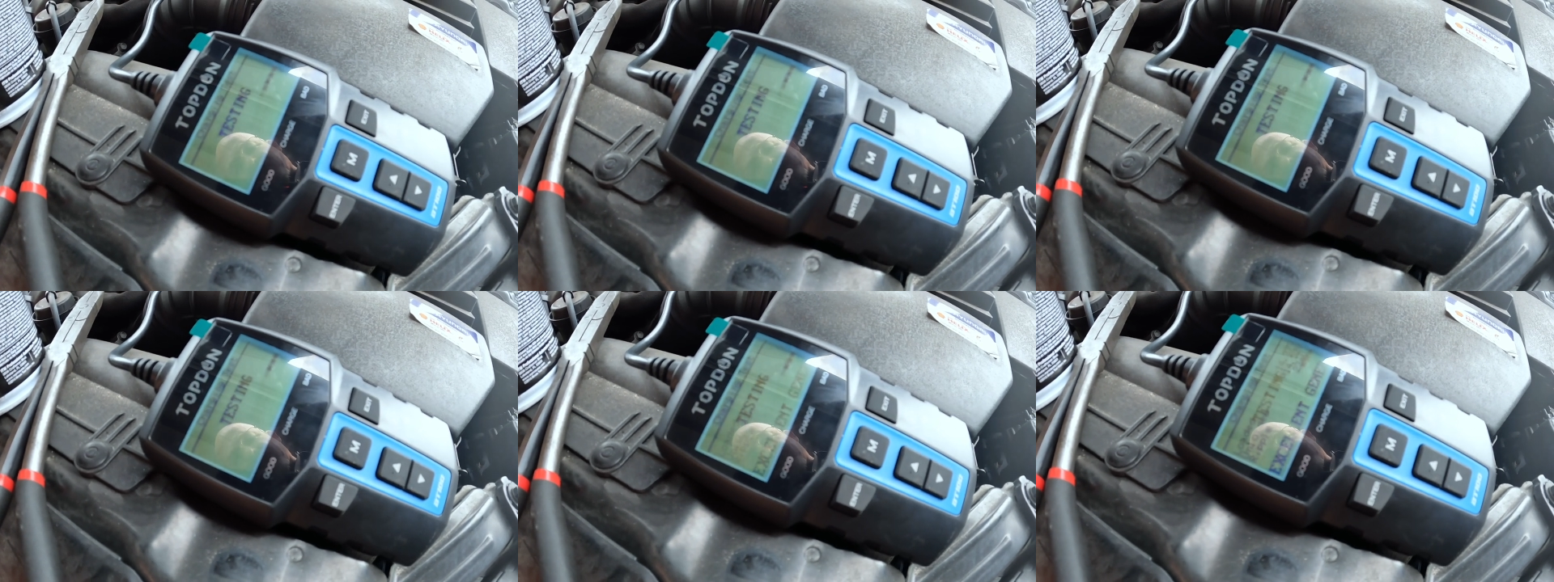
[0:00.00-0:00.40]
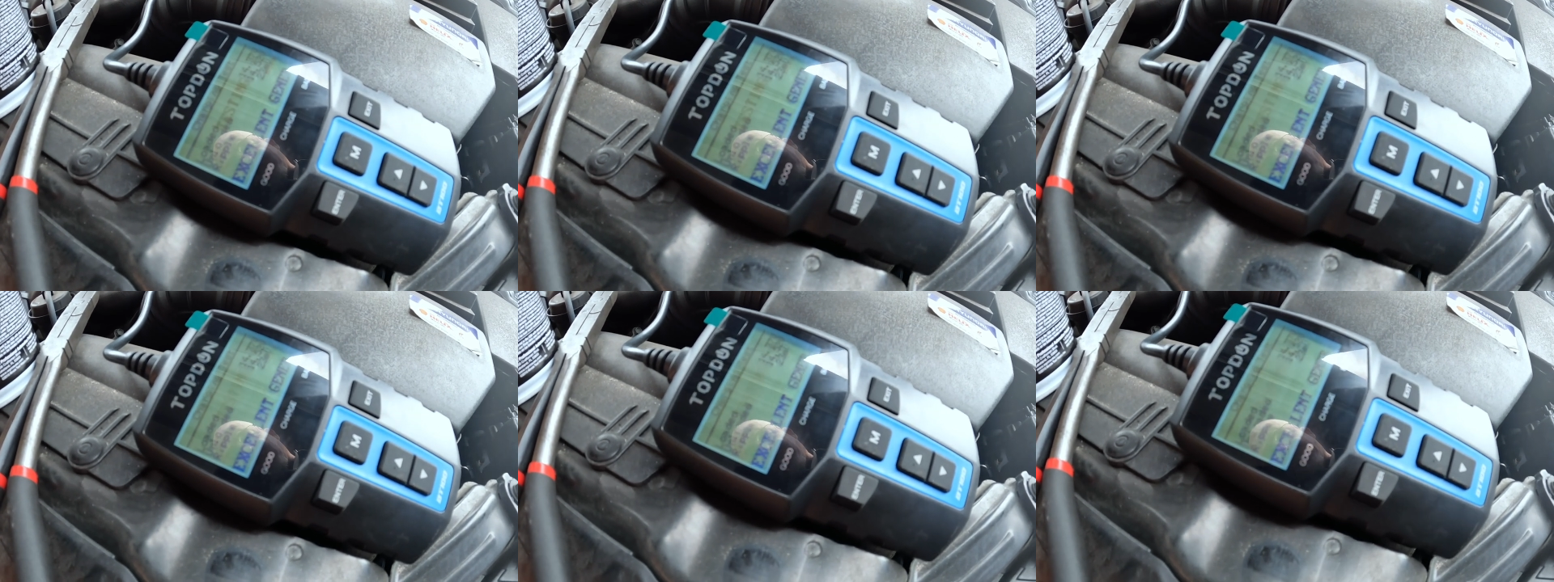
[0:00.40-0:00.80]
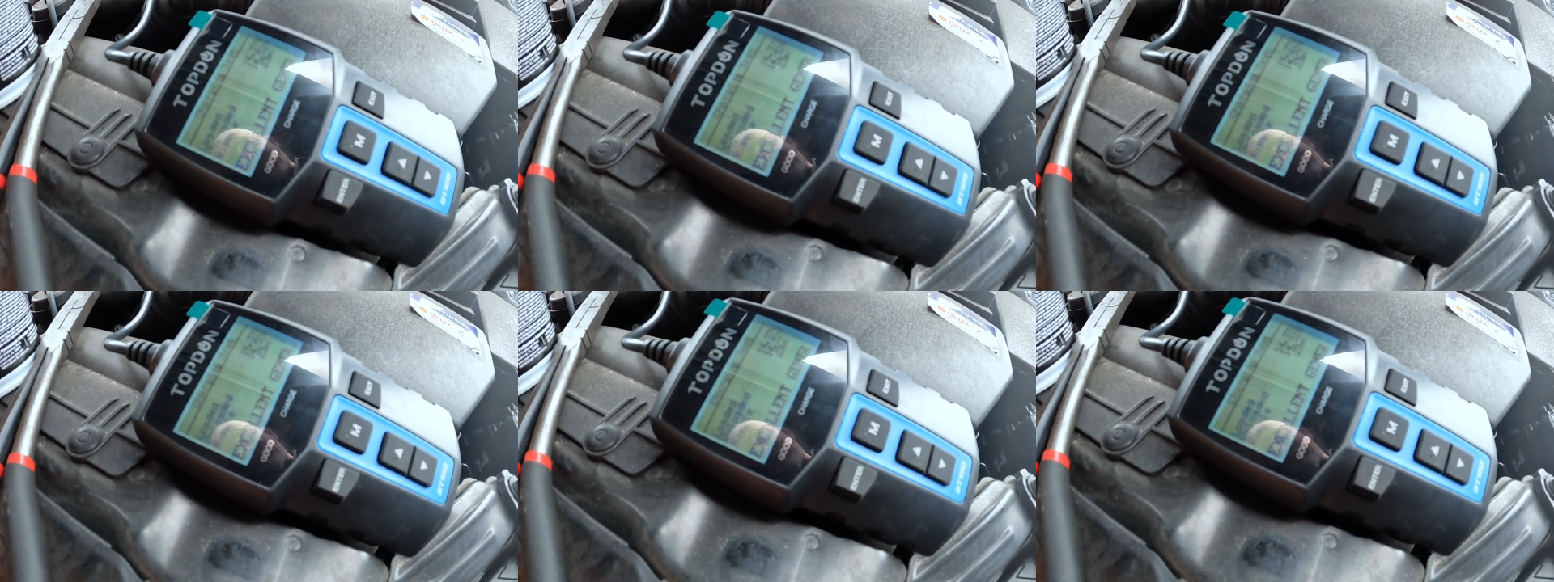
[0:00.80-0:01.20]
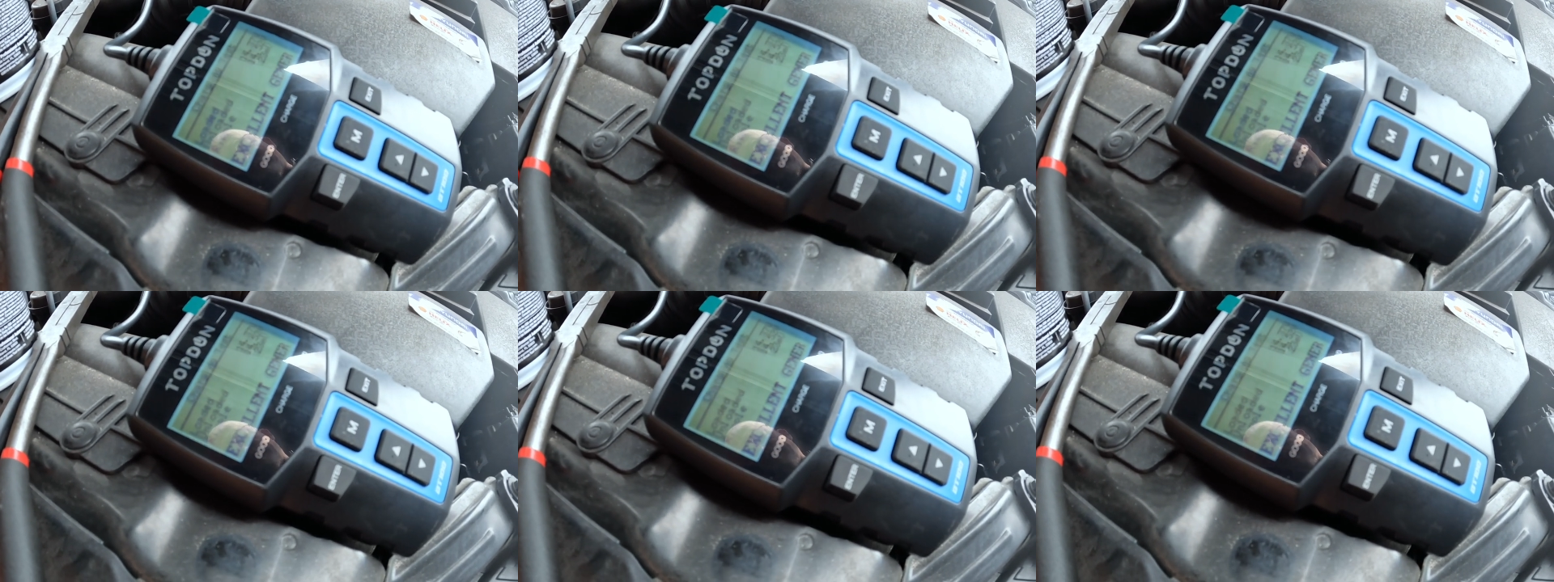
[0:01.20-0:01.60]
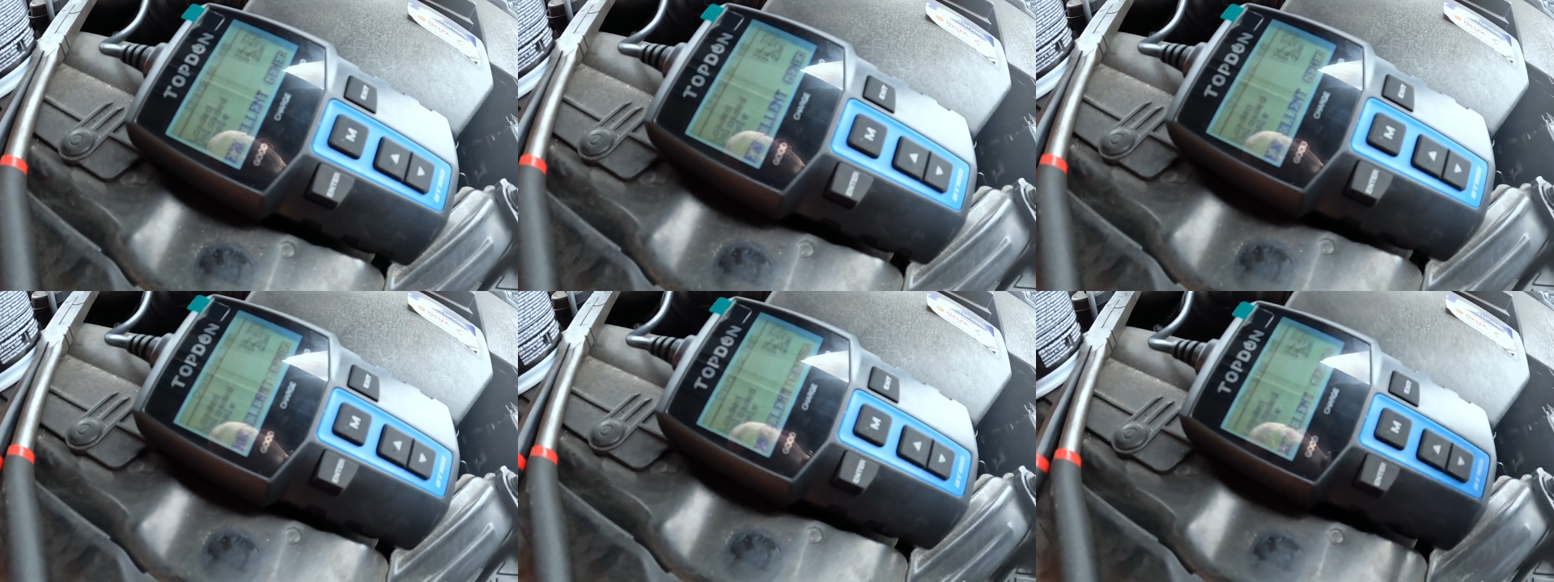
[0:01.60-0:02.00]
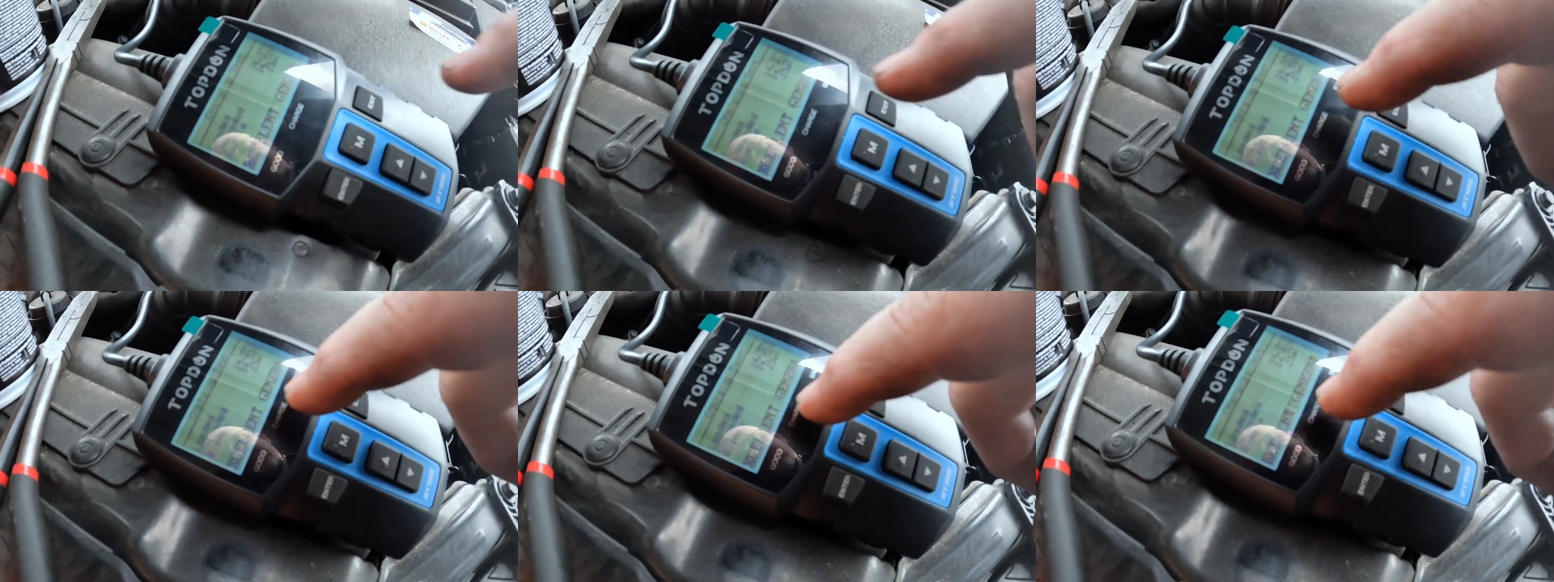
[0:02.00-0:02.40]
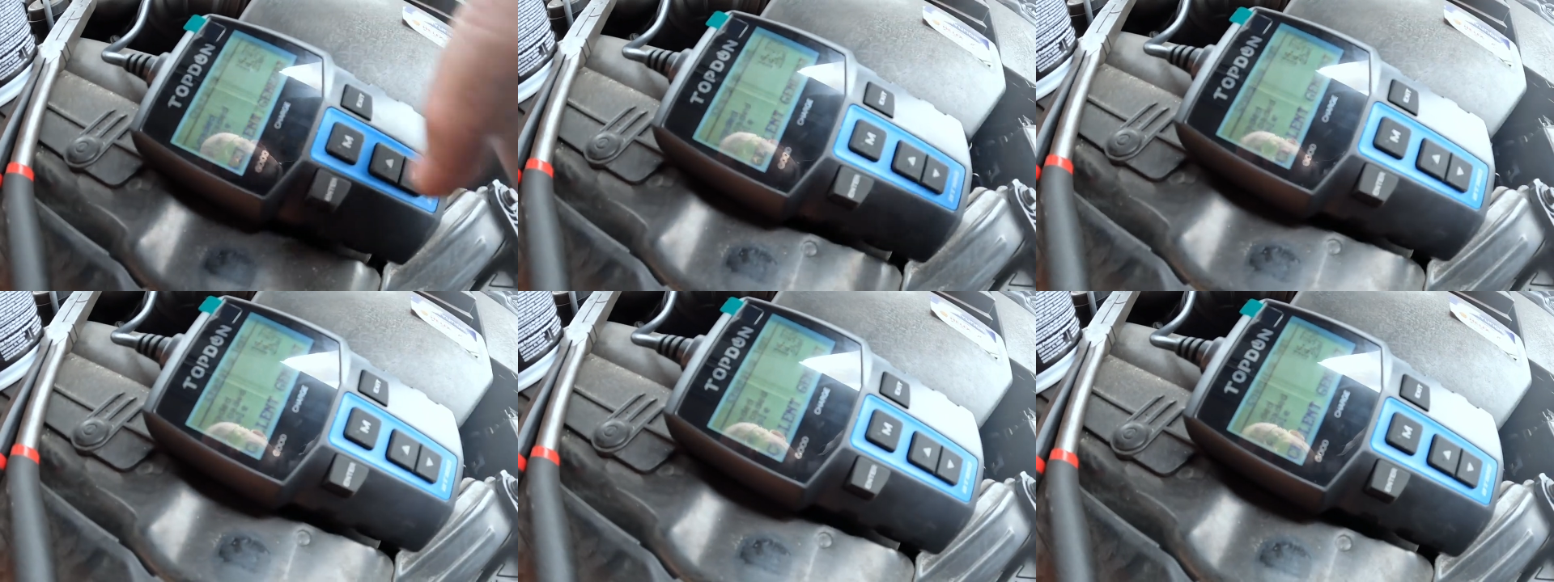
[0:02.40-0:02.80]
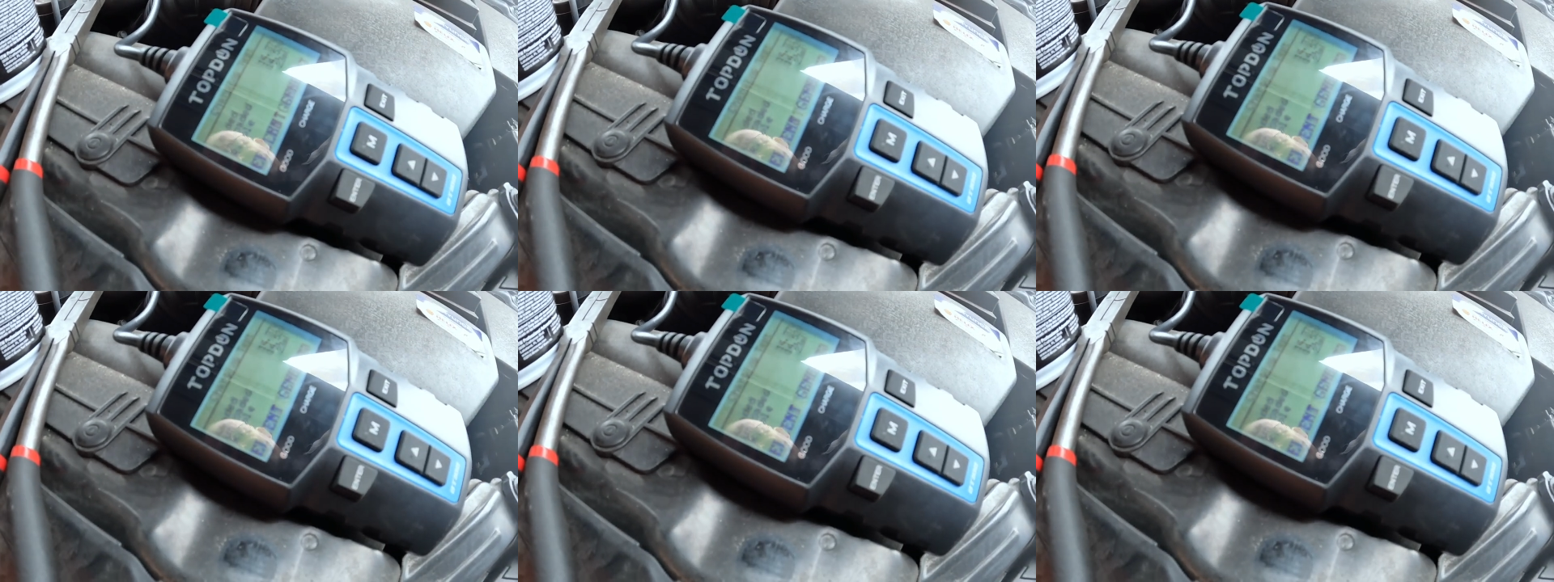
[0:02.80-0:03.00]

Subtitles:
[unreadable: no face in view]